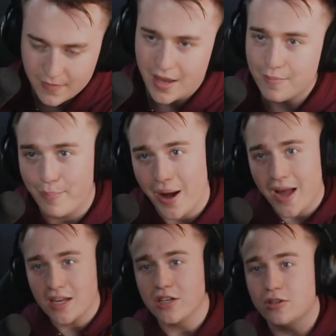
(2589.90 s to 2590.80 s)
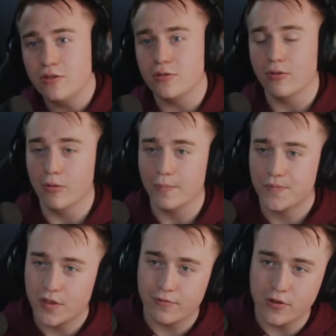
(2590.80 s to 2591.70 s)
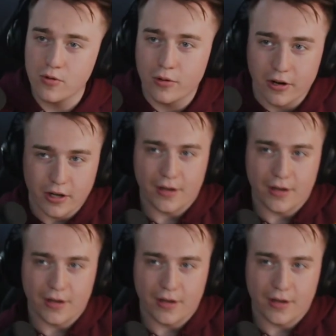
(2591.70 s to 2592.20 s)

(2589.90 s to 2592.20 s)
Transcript: And bye to you, the viewer.